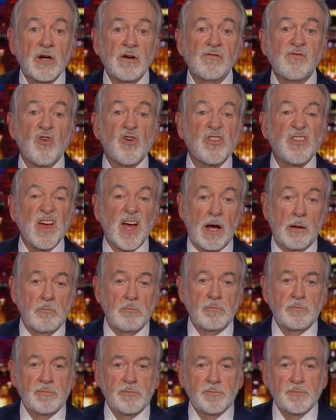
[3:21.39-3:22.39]
for them.
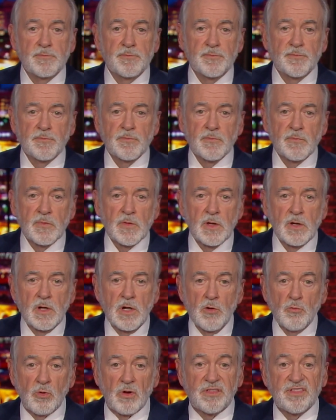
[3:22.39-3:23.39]
Well,